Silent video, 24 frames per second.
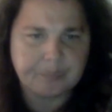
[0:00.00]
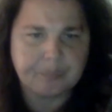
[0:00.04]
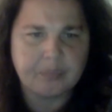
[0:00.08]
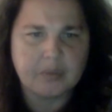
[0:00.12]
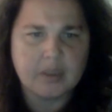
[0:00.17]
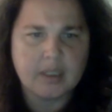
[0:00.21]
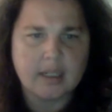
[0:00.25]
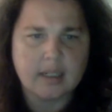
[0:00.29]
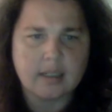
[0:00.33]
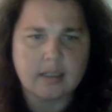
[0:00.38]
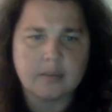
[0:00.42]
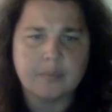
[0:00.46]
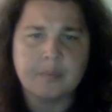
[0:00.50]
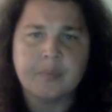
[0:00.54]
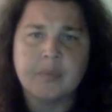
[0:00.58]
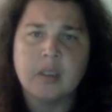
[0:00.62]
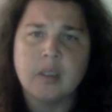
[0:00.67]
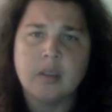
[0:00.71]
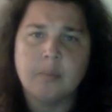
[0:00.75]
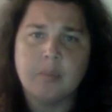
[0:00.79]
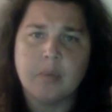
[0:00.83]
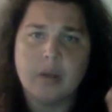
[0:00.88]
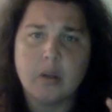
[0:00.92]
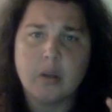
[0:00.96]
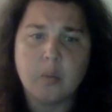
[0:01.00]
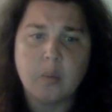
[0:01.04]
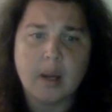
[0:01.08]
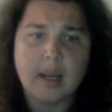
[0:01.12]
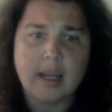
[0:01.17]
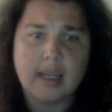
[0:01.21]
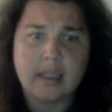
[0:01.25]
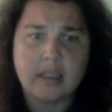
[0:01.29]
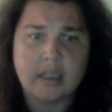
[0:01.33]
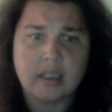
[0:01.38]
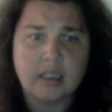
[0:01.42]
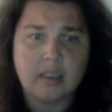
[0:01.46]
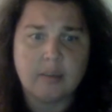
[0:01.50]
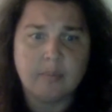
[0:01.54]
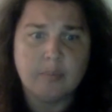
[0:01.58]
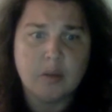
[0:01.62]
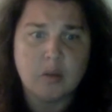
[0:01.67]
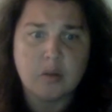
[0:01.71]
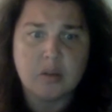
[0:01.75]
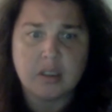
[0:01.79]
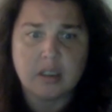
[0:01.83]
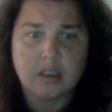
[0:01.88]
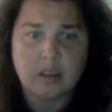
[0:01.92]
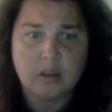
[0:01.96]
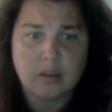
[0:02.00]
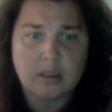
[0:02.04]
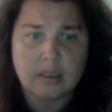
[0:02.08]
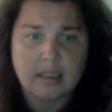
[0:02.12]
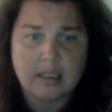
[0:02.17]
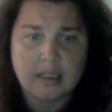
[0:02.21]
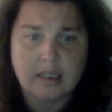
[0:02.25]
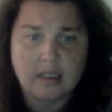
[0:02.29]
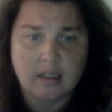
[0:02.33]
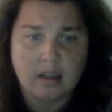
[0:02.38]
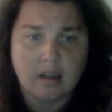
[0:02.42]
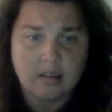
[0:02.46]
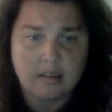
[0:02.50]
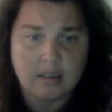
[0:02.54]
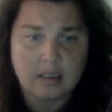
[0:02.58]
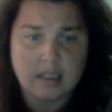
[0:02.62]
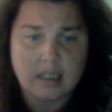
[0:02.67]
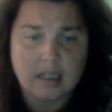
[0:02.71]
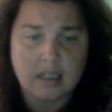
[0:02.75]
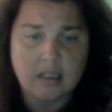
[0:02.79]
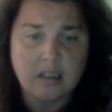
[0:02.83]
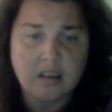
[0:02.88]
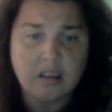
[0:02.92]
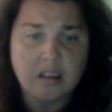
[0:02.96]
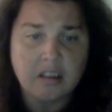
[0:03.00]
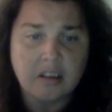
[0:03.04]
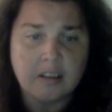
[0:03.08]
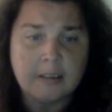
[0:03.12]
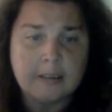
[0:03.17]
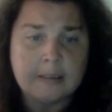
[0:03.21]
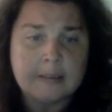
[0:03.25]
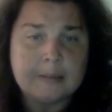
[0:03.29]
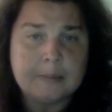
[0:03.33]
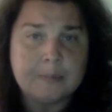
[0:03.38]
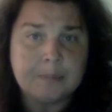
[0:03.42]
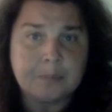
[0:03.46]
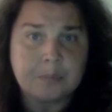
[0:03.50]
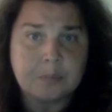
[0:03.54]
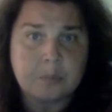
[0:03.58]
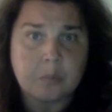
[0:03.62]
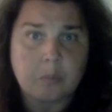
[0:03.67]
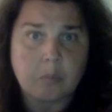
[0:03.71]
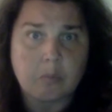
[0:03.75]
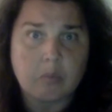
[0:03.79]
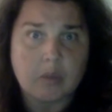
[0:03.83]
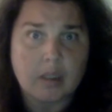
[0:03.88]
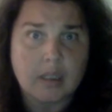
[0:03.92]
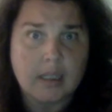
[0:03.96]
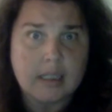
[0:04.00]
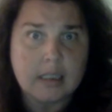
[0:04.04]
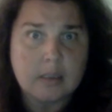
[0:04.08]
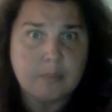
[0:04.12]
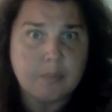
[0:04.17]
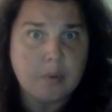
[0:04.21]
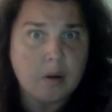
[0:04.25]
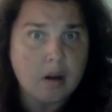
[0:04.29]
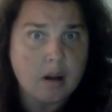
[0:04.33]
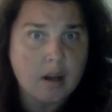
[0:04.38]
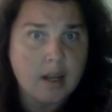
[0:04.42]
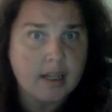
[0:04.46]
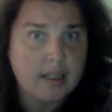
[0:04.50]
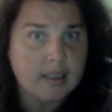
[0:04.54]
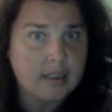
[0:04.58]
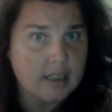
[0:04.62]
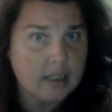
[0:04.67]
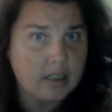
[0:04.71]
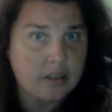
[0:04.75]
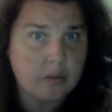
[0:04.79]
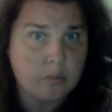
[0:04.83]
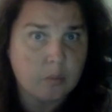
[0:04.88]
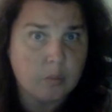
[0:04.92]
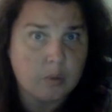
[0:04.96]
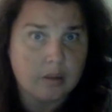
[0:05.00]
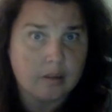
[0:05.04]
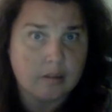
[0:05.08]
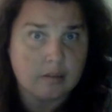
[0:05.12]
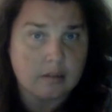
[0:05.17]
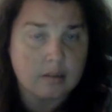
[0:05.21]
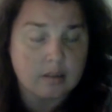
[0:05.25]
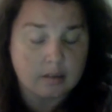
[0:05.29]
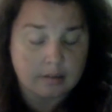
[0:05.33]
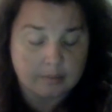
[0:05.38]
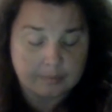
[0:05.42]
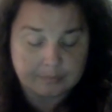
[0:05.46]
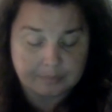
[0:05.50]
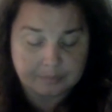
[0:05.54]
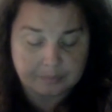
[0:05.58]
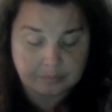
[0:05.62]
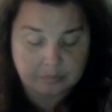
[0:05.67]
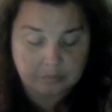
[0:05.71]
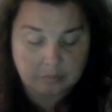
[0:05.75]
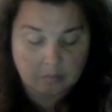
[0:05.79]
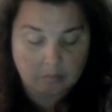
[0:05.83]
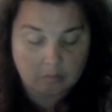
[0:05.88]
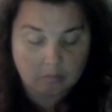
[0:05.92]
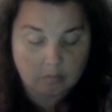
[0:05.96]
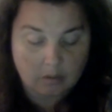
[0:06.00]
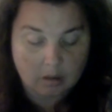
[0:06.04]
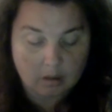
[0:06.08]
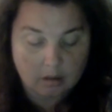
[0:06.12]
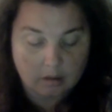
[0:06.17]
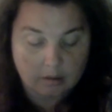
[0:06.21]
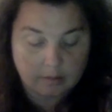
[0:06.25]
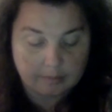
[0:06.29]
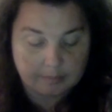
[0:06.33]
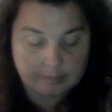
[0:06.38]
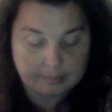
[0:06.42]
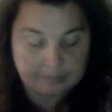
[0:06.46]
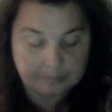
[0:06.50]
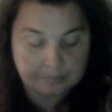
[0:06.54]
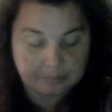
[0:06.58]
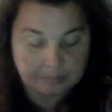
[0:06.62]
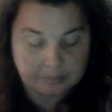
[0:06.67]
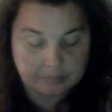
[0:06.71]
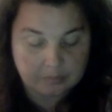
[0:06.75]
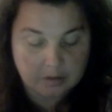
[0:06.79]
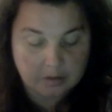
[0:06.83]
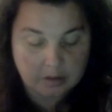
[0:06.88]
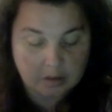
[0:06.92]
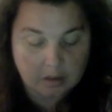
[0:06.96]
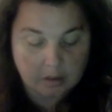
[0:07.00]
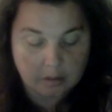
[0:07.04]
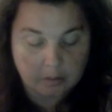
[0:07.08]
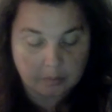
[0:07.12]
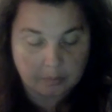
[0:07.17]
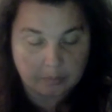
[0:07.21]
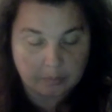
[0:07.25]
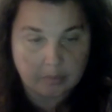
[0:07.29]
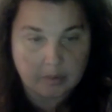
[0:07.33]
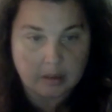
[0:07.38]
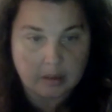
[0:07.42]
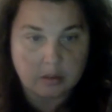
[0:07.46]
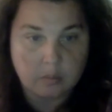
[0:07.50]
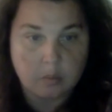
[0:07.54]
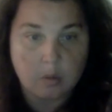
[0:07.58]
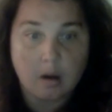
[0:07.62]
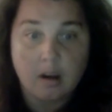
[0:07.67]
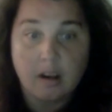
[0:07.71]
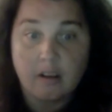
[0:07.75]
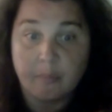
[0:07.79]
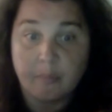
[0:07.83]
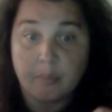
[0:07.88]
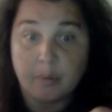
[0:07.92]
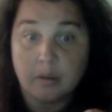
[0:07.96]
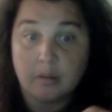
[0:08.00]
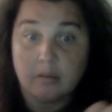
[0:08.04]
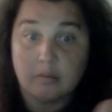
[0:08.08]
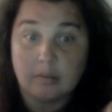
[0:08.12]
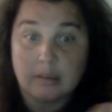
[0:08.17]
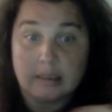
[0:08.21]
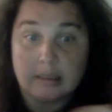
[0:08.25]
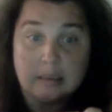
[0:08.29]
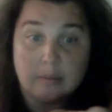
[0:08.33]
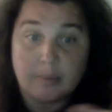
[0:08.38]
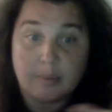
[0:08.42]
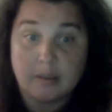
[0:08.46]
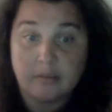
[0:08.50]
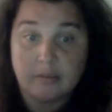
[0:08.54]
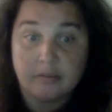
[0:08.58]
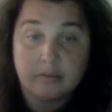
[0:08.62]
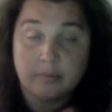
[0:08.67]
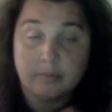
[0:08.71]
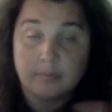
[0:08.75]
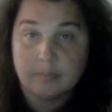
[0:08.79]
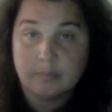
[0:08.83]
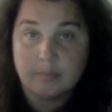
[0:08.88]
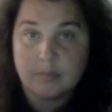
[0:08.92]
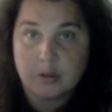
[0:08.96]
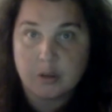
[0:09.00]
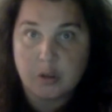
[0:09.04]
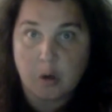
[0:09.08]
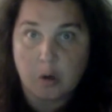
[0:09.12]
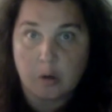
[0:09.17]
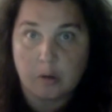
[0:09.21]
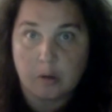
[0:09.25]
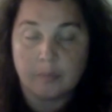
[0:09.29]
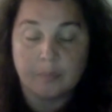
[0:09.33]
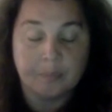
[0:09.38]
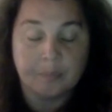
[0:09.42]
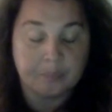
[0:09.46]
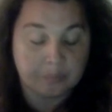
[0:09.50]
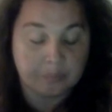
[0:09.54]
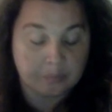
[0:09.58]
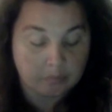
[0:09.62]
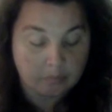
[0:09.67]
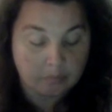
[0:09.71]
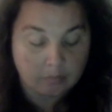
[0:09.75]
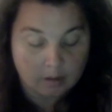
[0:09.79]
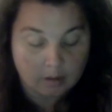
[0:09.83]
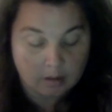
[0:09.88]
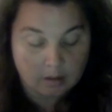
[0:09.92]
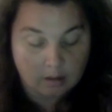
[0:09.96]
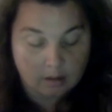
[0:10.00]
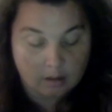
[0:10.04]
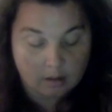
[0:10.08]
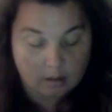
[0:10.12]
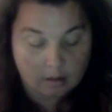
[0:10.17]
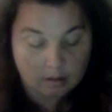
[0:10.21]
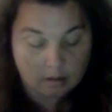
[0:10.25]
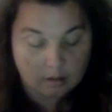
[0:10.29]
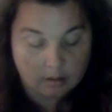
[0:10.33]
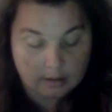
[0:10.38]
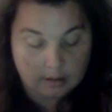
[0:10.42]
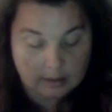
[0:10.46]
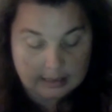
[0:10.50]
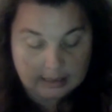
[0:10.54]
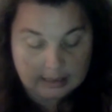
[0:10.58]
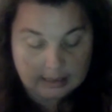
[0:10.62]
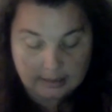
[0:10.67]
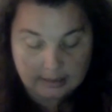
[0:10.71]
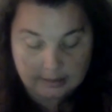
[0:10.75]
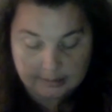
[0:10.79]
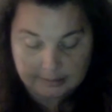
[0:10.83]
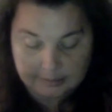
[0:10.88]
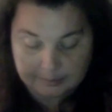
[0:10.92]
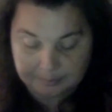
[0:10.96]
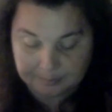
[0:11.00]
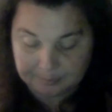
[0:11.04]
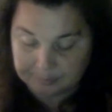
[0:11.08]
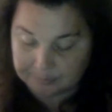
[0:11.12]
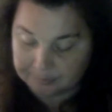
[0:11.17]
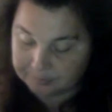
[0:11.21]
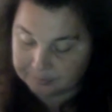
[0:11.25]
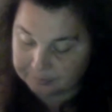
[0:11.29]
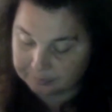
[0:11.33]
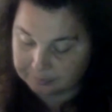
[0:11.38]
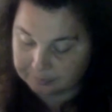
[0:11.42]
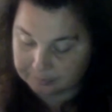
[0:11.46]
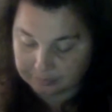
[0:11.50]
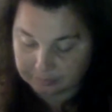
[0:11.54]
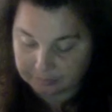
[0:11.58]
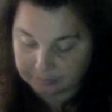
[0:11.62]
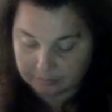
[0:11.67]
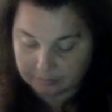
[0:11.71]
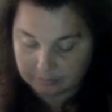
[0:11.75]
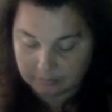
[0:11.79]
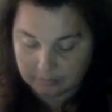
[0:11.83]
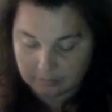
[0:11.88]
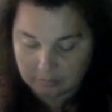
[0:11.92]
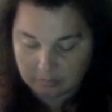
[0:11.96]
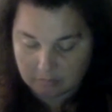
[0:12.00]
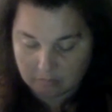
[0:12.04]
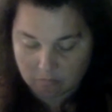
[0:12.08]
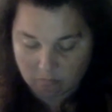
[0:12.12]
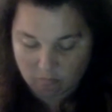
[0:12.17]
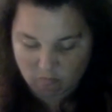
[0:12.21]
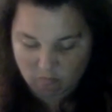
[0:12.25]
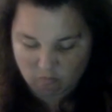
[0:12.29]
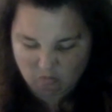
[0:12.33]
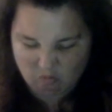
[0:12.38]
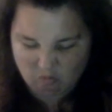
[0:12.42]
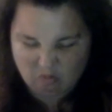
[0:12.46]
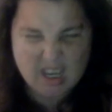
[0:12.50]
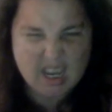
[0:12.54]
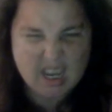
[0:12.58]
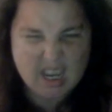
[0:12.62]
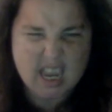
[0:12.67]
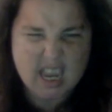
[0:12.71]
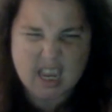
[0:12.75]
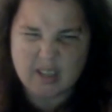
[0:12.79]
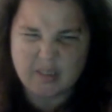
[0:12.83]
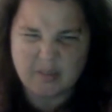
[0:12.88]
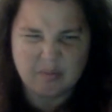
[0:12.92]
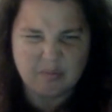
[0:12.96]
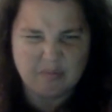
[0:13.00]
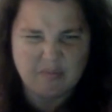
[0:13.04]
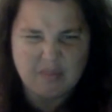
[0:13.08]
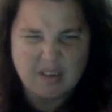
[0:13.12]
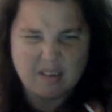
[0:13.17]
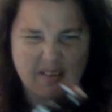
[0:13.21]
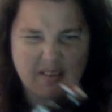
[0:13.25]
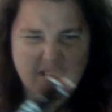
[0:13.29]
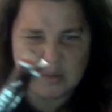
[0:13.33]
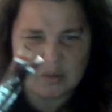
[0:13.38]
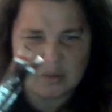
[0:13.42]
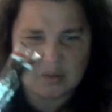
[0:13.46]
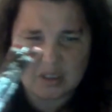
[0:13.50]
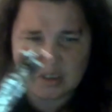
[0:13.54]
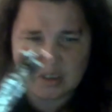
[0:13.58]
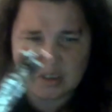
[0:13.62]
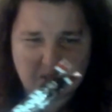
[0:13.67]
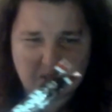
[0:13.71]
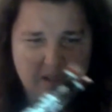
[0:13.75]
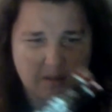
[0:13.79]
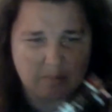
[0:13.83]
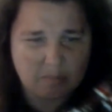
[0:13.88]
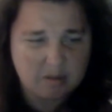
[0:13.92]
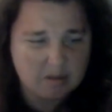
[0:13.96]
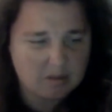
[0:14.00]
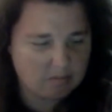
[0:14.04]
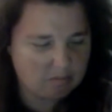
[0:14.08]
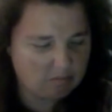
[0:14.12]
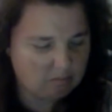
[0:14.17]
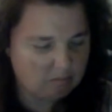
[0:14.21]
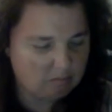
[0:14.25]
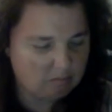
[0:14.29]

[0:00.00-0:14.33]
Yes. By the way, the music you can hear underneath is by Nathan Wills, um, so that's why I've put a little bit of song. Um, yeah, very nondescript.